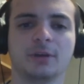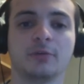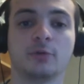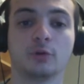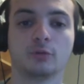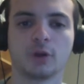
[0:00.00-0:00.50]

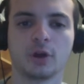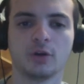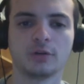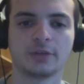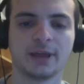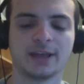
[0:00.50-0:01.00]
for
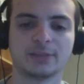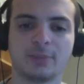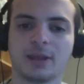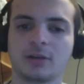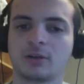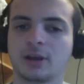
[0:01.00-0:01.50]
Rogue that has a
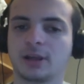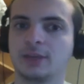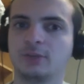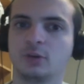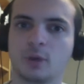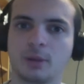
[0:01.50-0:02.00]
battle cry,
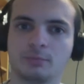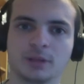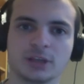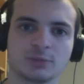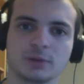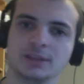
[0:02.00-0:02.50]
give your weapon
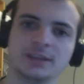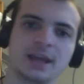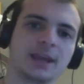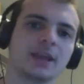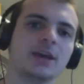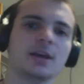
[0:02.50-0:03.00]
+1 attack.